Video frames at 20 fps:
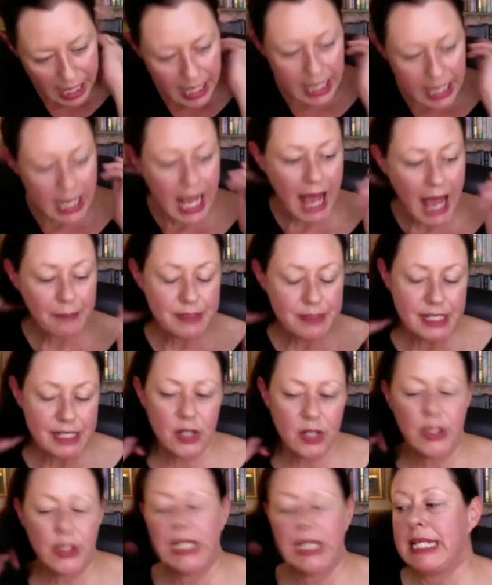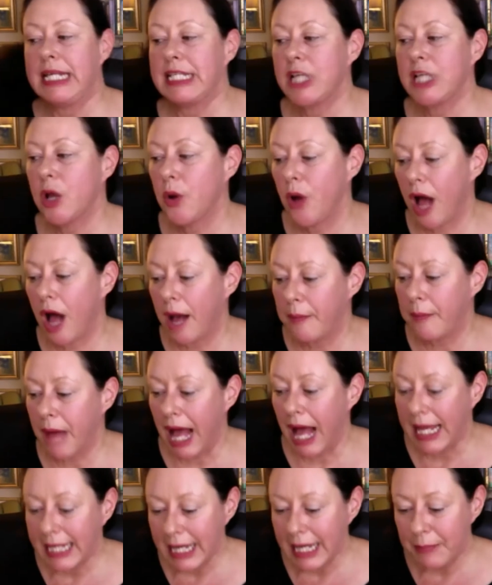Absolutely. So I
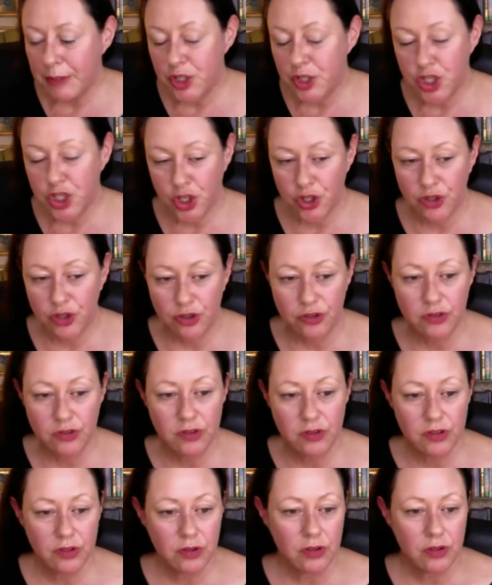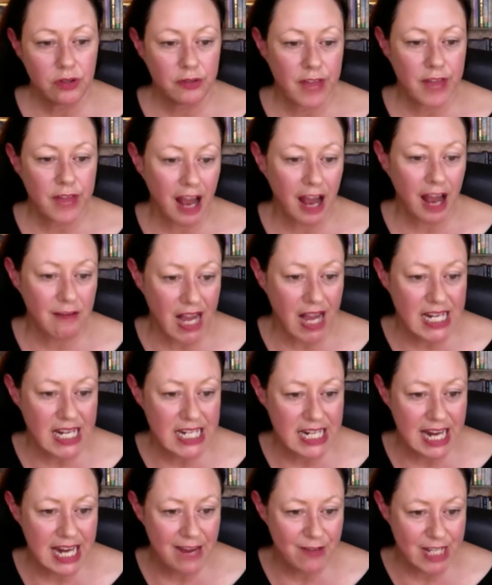keep a journal that I write
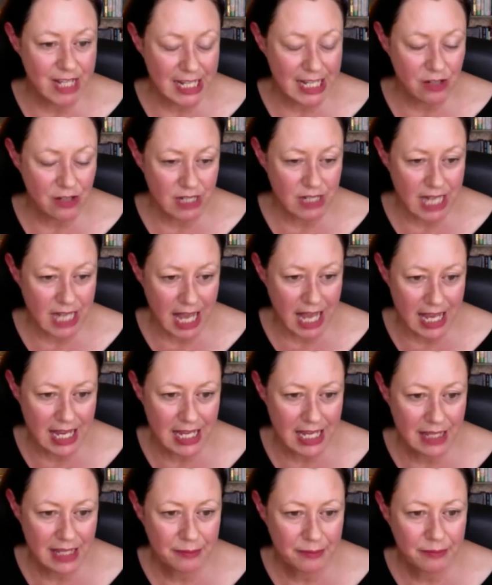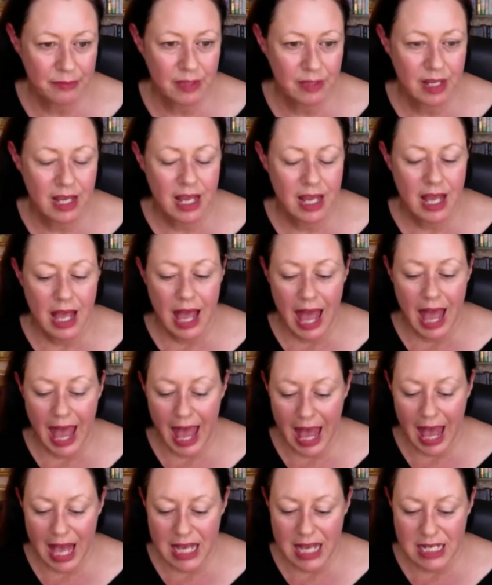in every single day,
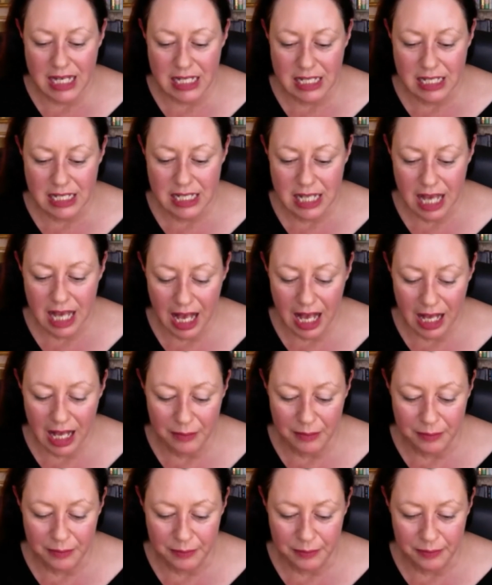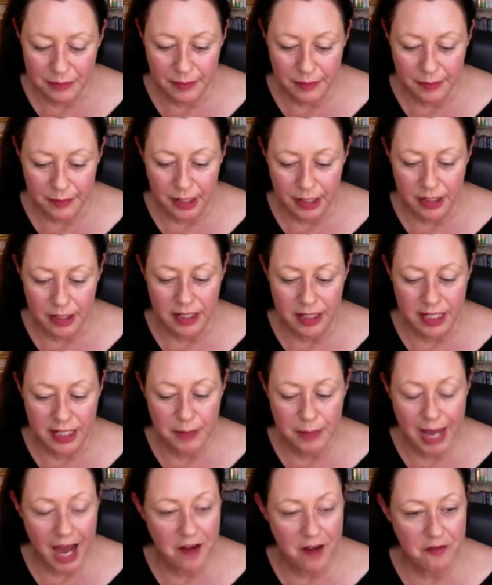and it's
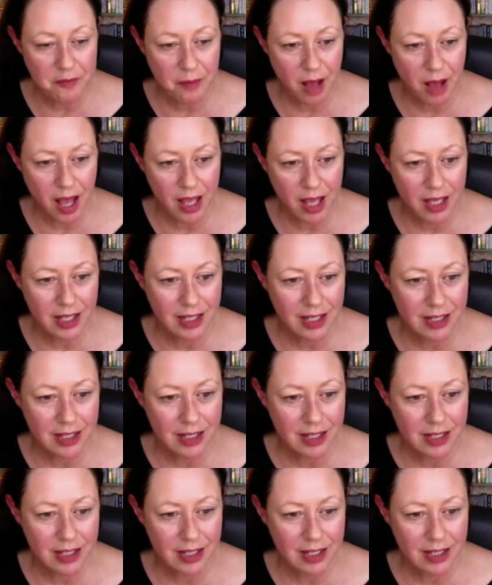part of my